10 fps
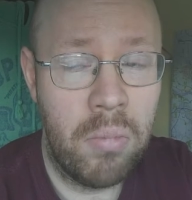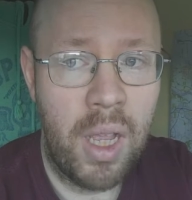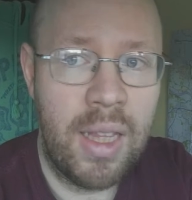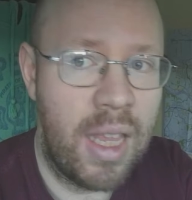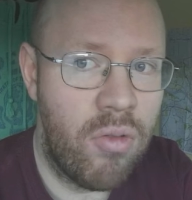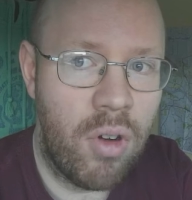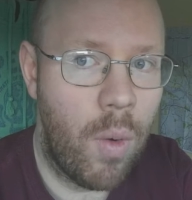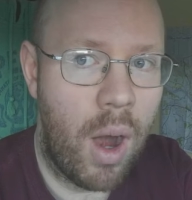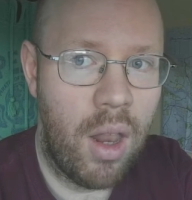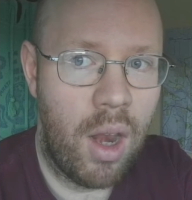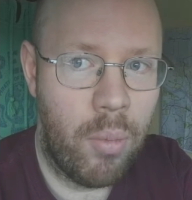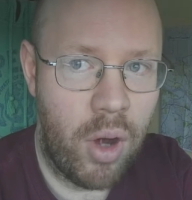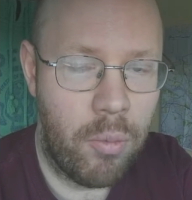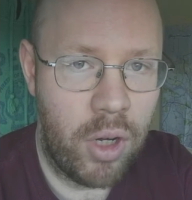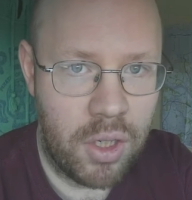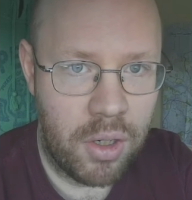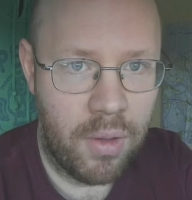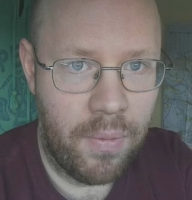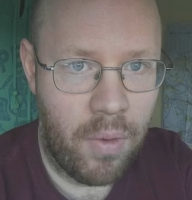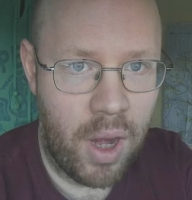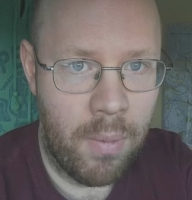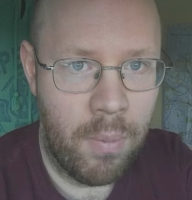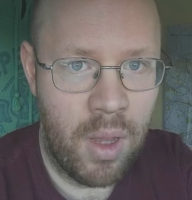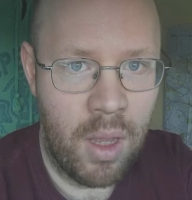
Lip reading: It didn't require a lot of preparation on the frame.